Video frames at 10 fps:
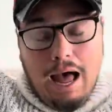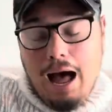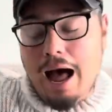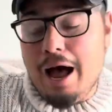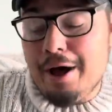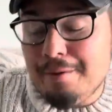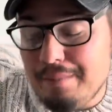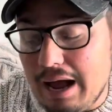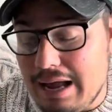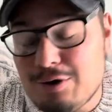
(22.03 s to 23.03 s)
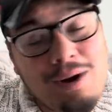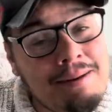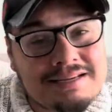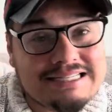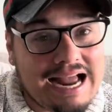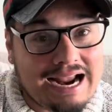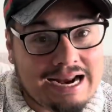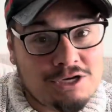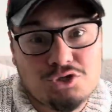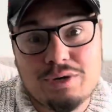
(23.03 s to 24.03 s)
Grab a snack
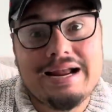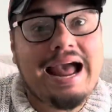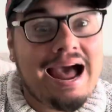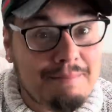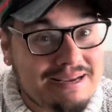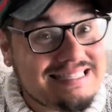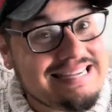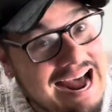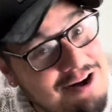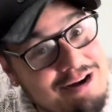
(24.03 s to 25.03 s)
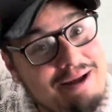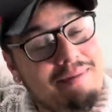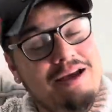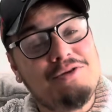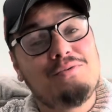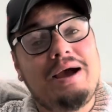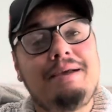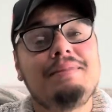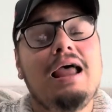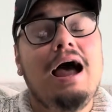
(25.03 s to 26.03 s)
and a drink. Happy Saturday, by the way.